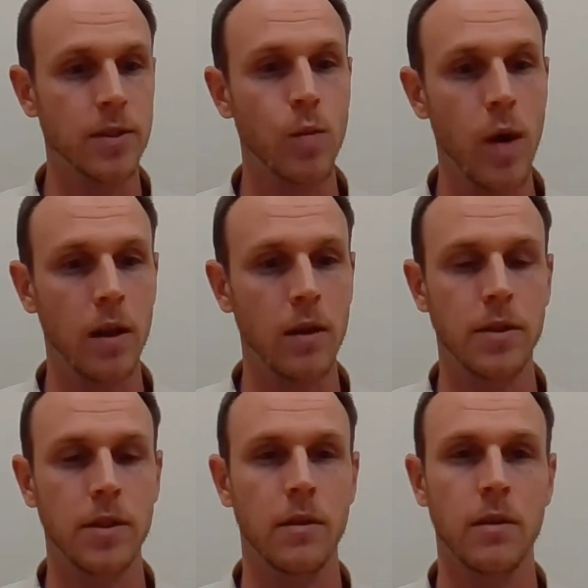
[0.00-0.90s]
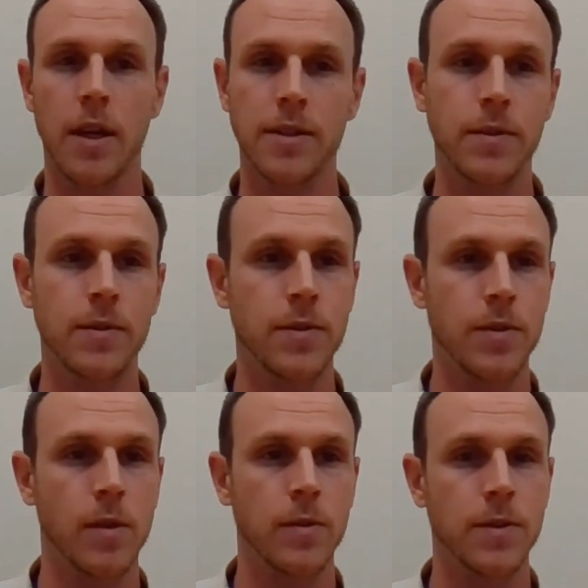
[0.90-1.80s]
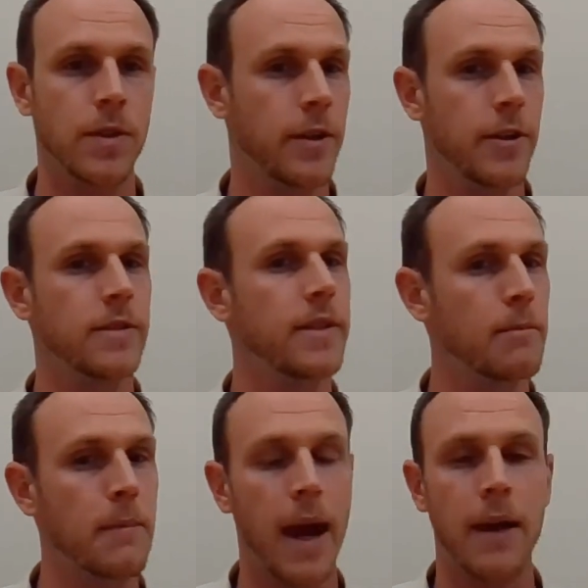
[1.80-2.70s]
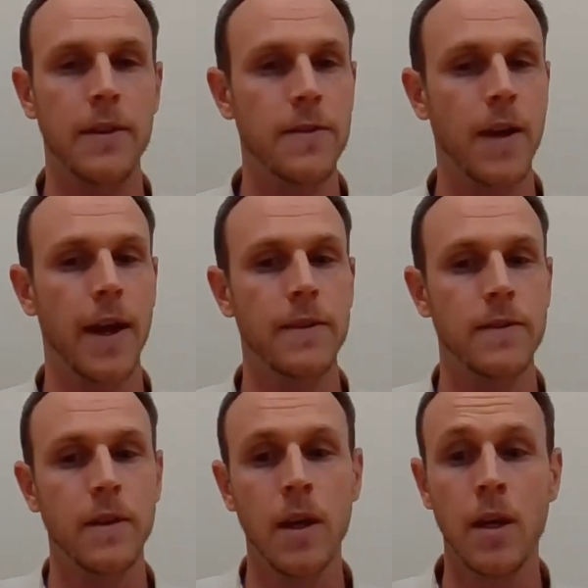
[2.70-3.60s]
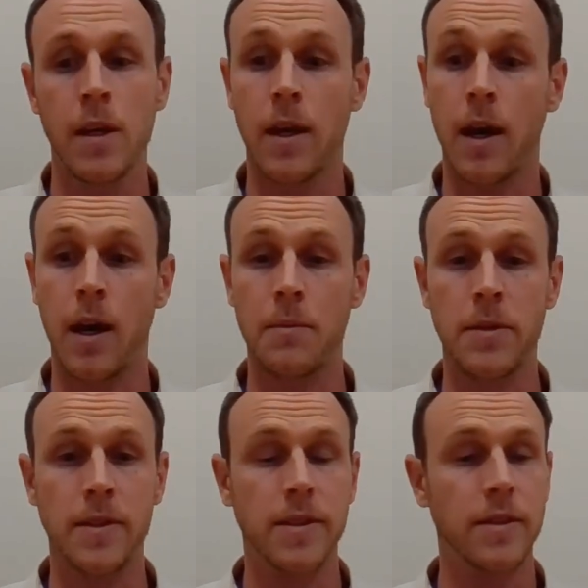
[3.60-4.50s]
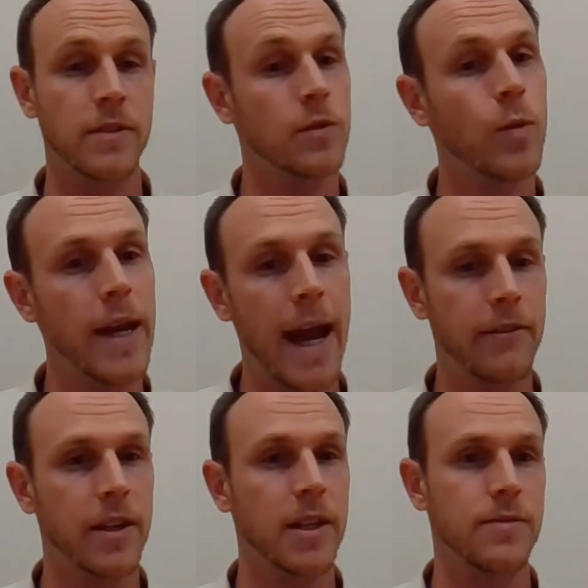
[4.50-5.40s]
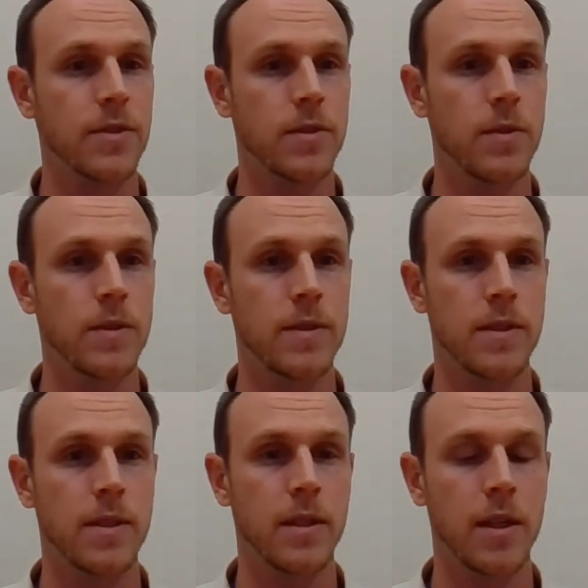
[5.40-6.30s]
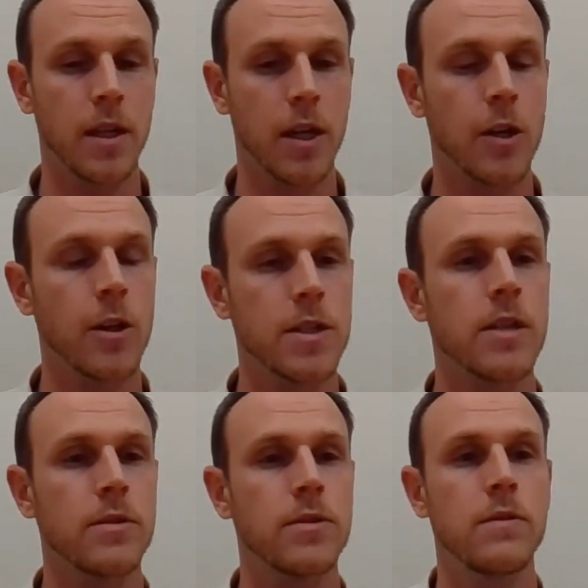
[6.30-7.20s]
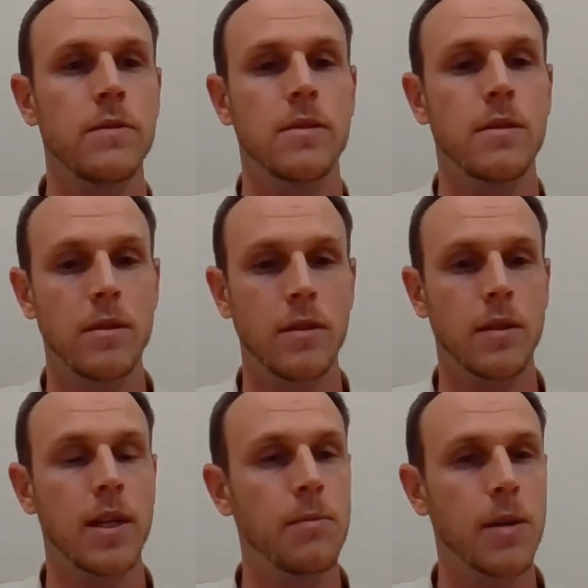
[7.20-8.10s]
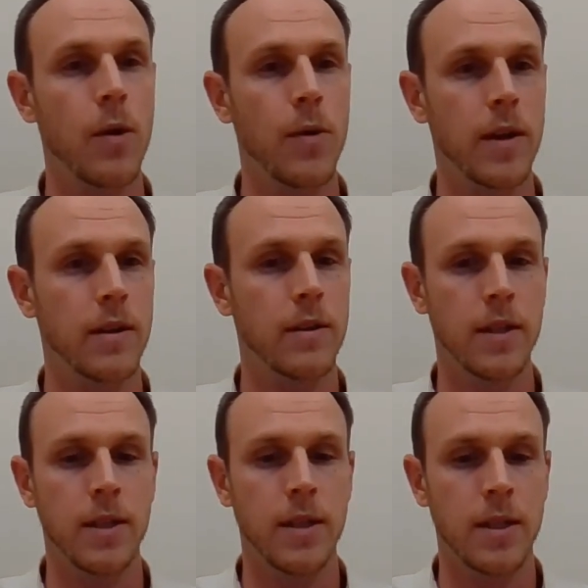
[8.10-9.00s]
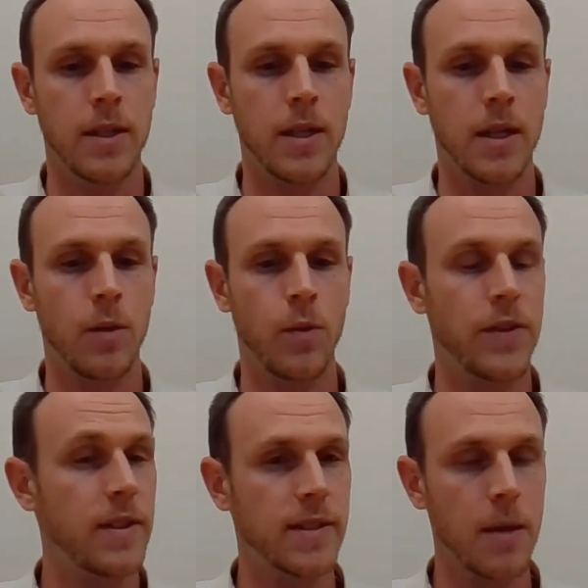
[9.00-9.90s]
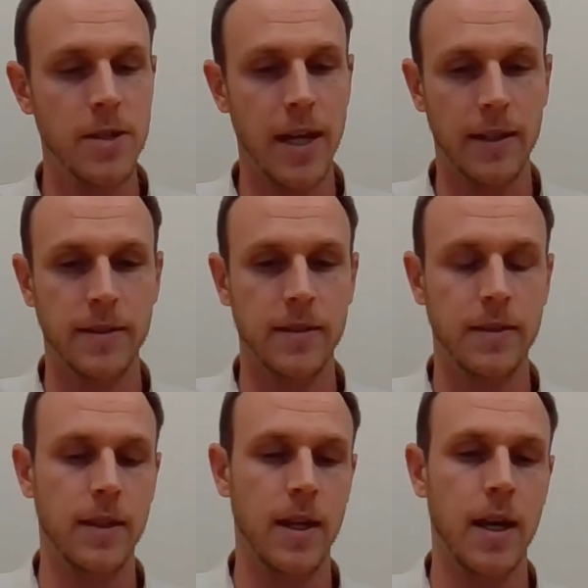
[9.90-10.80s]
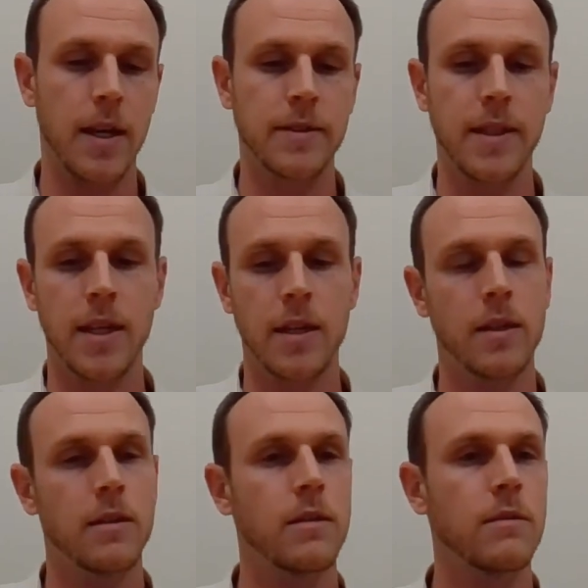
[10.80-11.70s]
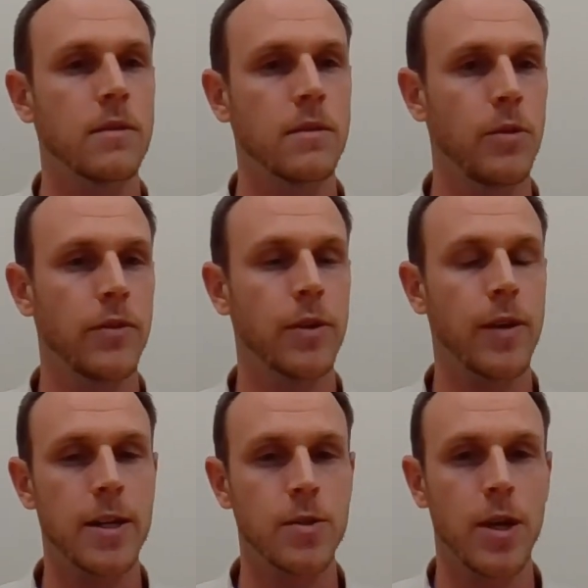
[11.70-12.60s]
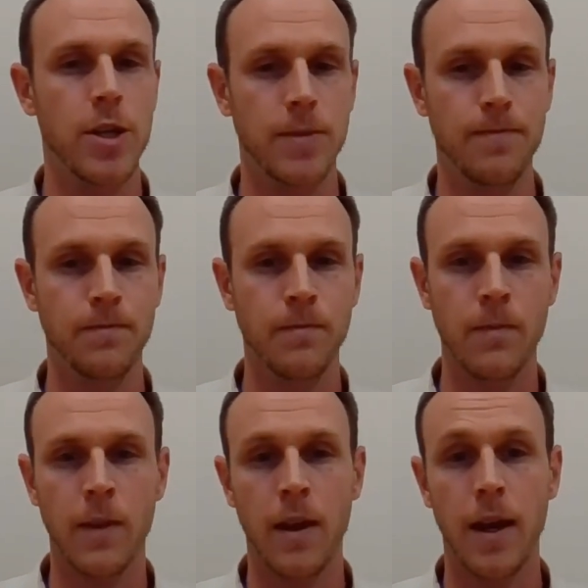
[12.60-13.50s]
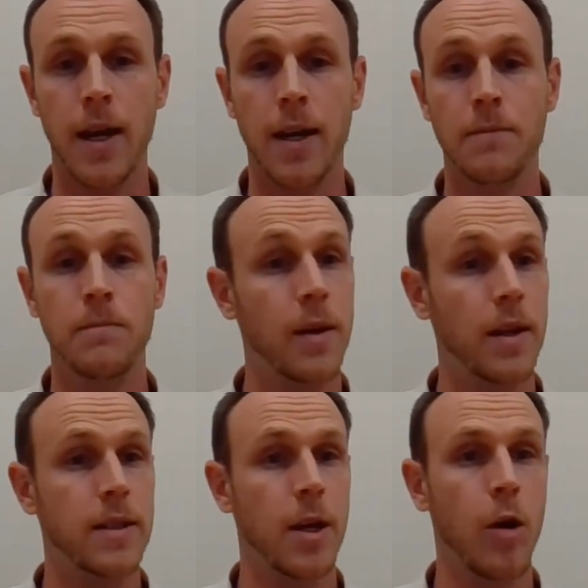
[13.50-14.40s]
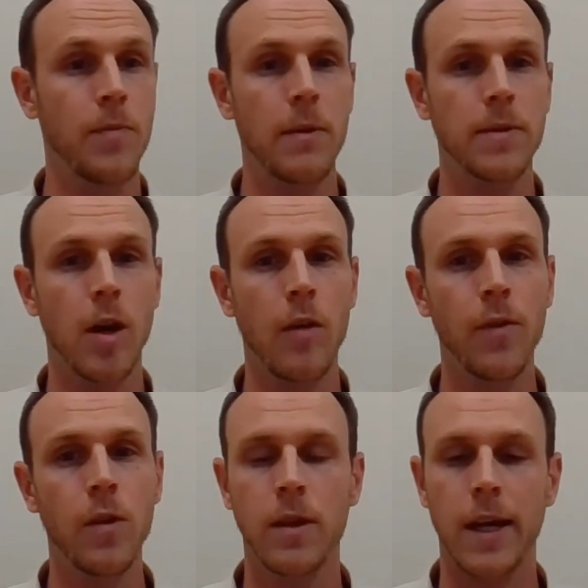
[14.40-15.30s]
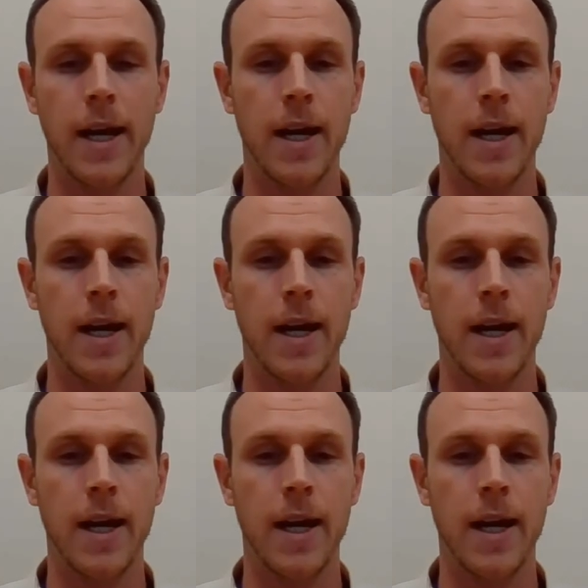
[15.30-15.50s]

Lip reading: as well. You know, a lot of students struggle in certain areas like math and science. And this gives us great advocates for students to encourage other students to keep going with these subjects as they move to graduation. But I hope that was helpful.